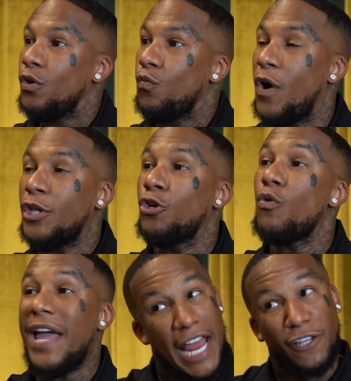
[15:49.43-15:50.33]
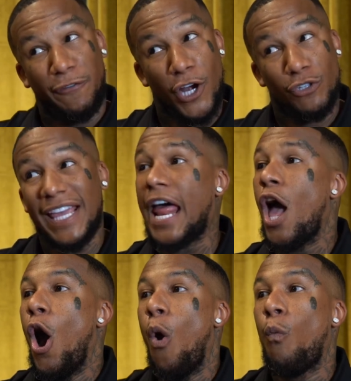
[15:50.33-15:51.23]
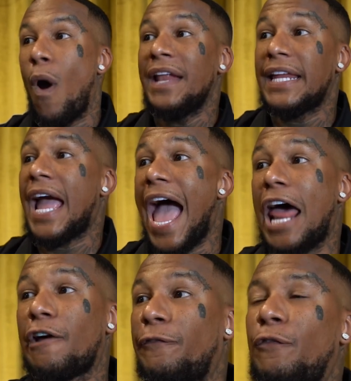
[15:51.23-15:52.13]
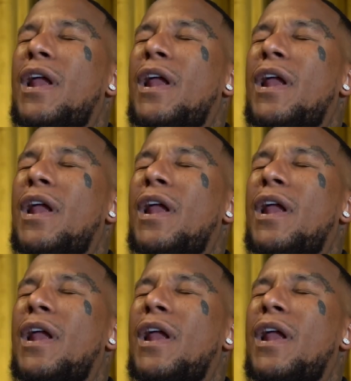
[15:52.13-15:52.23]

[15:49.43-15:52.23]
And that's funny you said that. One day I had a food,